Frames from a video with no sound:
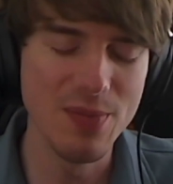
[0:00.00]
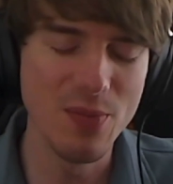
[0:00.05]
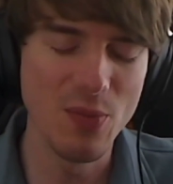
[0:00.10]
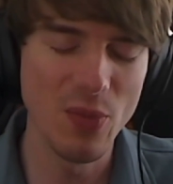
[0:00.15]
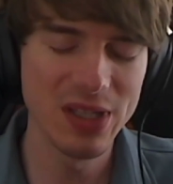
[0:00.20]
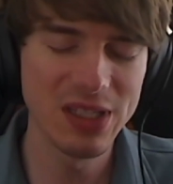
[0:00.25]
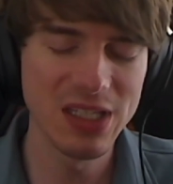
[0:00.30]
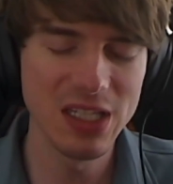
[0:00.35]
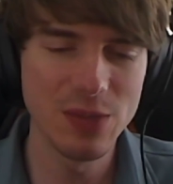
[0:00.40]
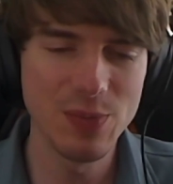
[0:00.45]

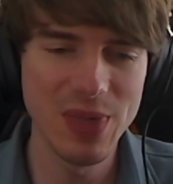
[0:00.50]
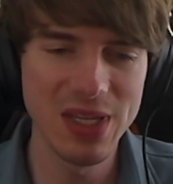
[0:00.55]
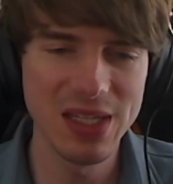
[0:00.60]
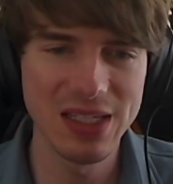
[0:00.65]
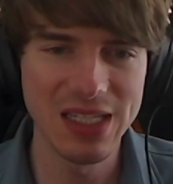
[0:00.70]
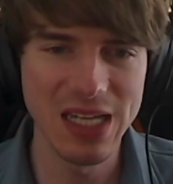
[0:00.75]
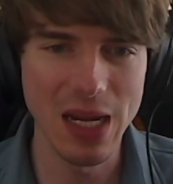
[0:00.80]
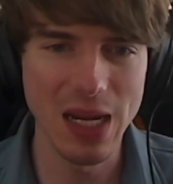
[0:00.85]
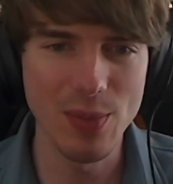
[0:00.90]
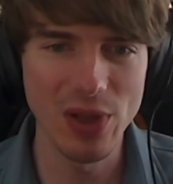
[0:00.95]
once it's been
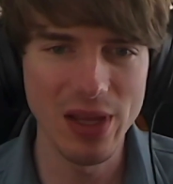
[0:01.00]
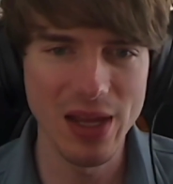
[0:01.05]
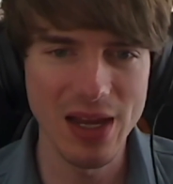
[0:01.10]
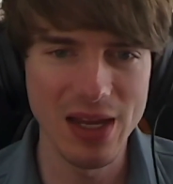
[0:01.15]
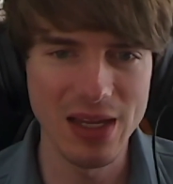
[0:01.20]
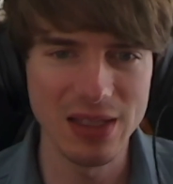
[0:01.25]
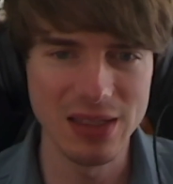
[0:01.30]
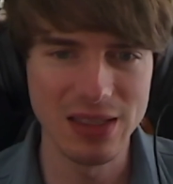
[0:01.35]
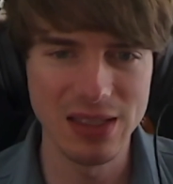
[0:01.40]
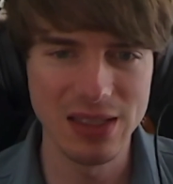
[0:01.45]

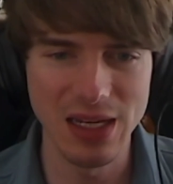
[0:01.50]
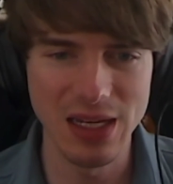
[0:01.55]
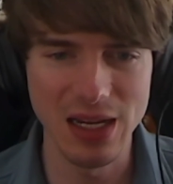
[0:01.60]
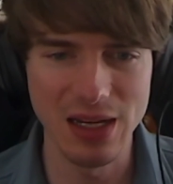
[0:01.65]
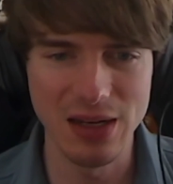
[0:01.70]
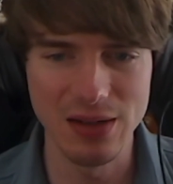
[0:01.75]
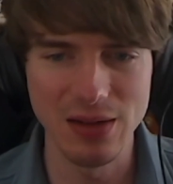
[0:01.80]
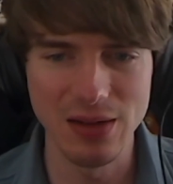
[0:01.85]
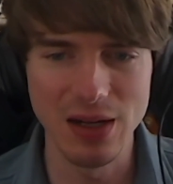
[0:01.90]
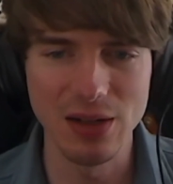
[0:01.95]
stabilized
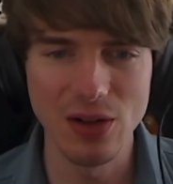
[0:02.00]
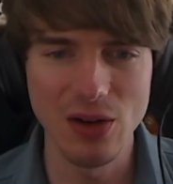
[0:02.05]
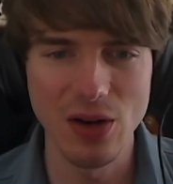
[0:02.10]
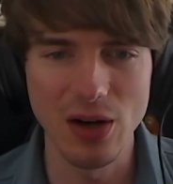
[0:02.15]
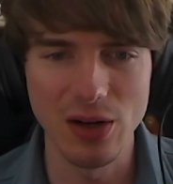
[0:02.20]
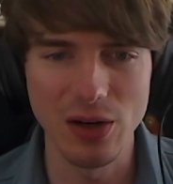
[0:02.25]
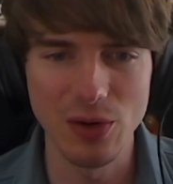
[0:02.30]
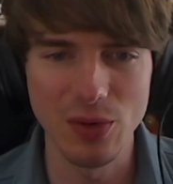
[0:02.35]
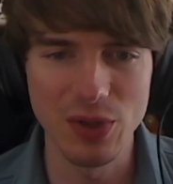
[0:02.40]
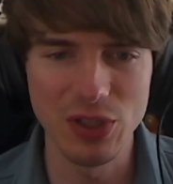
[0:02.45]
in
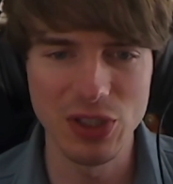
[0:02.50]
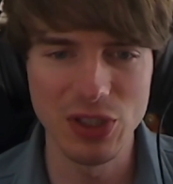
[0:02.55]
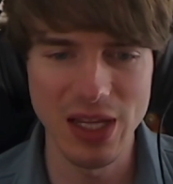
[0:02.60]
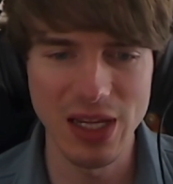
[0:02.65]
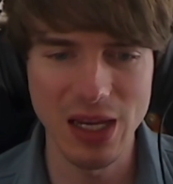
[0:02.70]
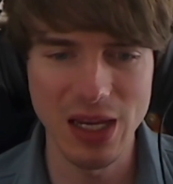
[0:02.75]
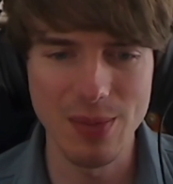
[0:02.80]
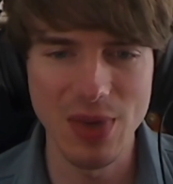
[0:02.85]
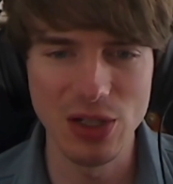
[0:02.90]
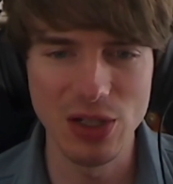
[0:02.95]
Cargo, which,
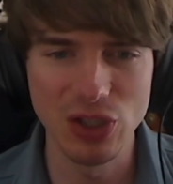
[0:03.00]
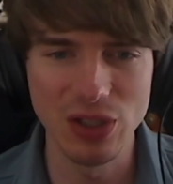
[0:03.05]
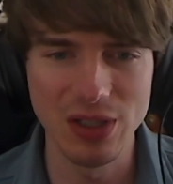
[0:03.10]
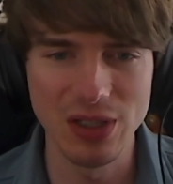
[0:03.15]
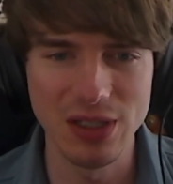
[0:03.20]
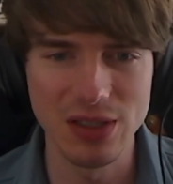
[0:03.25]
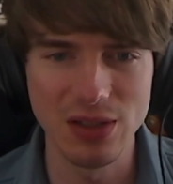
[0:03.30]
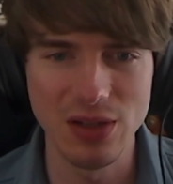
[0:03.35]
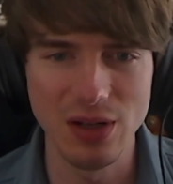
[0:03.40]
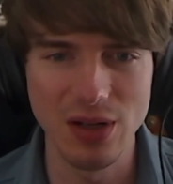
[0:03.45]
like I
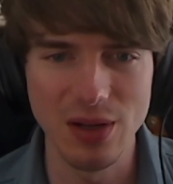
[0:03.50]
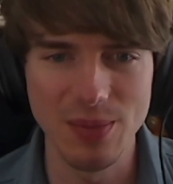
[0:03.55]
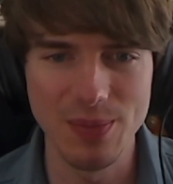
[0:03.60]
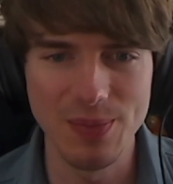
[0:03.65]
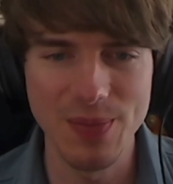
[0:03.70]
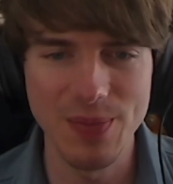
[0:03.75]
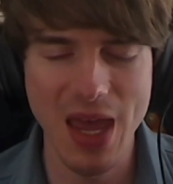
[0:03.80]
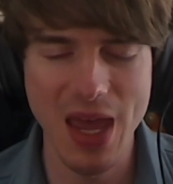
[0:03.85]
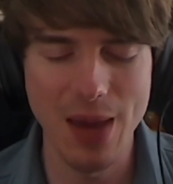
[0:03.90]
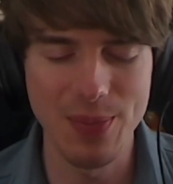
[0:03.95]
mentioned, is going to
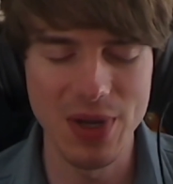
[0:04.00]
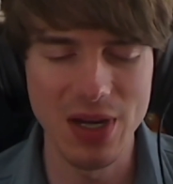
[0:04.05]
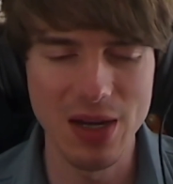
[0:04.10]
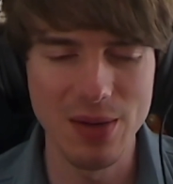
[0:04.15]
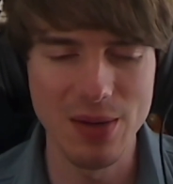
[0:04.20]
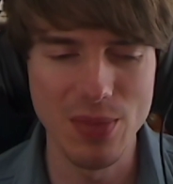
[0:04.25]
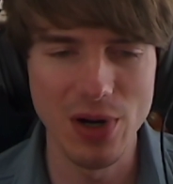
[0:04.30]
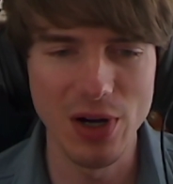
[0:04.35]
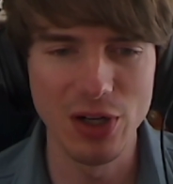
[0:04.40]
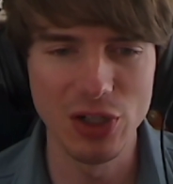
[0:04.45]
happen
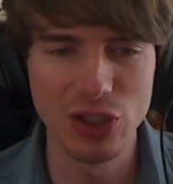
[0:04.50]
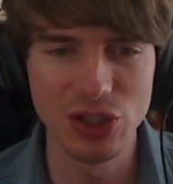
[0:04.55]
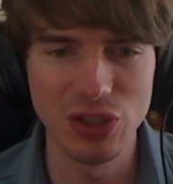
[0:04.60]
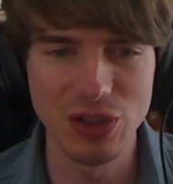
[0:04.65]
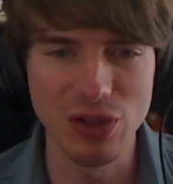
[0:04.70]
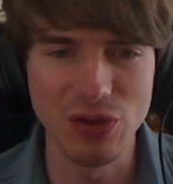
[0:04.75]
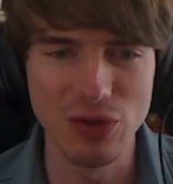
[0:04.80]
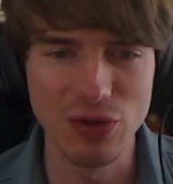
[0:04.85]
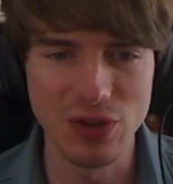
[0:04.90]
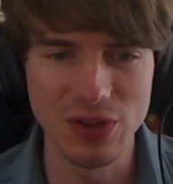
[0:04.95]
in
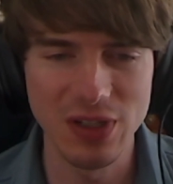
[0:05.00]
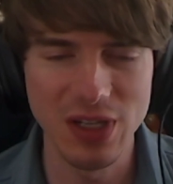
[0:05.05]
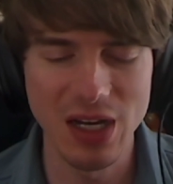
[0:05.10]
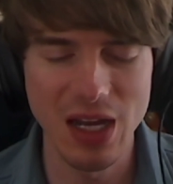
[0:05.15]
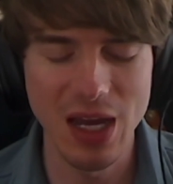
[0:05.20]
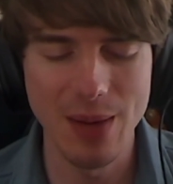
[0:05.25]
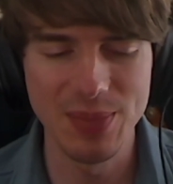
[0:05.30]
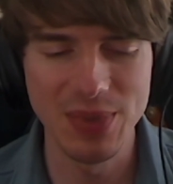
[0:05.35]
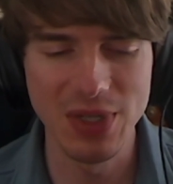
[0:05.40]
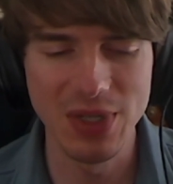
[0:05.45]
March, users can
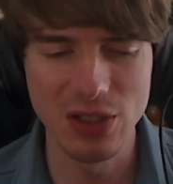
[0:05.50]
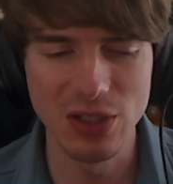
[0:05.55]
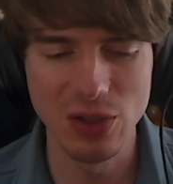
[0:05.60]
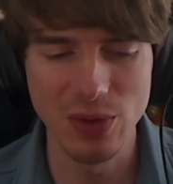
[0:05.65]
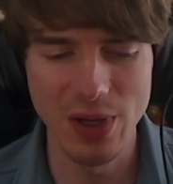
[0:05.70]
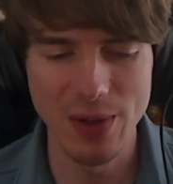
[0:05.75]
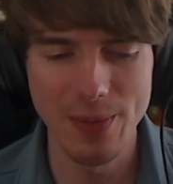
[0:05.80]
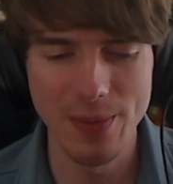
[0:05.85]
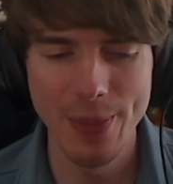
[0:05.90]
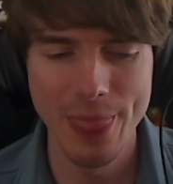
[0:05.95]
opt
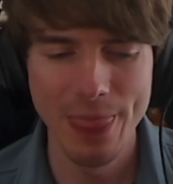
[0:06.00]
into it.